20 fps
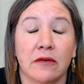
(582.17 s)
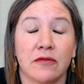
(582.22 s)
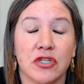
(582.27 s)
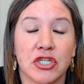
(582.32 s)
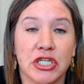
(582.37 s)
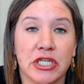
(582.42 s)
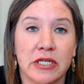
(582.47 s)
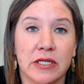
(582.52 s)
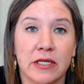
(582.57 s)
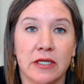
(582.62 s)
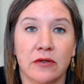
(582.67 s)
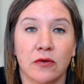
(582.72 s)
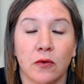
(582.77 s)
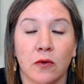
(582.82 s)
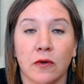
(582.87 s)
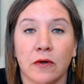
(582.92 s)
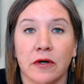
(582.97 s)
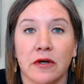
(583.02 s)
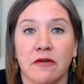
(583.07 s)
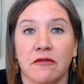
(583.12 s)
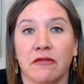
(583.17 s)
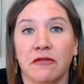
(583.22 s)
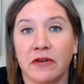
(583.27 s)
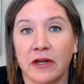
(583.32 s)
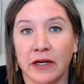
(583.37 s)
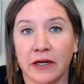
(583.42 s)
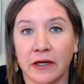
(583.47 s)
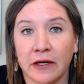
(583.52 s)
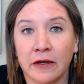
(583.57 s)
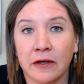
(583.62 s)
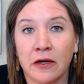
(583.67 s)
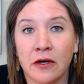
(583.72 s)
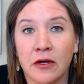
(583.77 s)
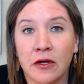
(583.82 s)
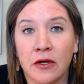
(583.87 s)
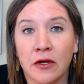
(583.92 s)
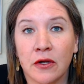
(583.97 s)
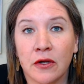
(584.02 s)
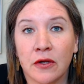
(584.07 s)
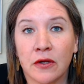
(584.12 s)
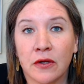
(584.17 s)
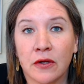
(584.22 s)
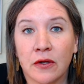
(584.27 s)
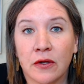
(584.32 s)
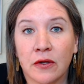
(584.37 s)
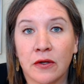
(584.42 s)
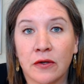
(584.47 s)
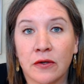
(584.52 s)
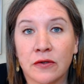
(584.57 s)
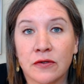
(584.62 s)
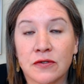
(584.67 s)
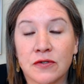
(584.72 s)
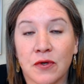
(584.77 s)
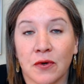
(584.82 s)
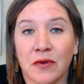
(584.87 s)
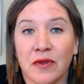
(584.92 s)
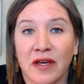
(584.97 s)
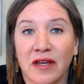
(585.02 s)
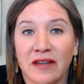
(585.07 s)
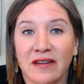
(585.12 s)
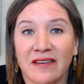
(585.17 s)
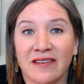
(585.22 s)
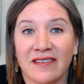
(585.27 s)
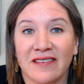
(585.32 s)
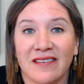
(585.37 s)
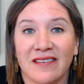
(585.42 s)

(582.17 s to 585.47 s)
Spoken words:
of cheating or an affair so that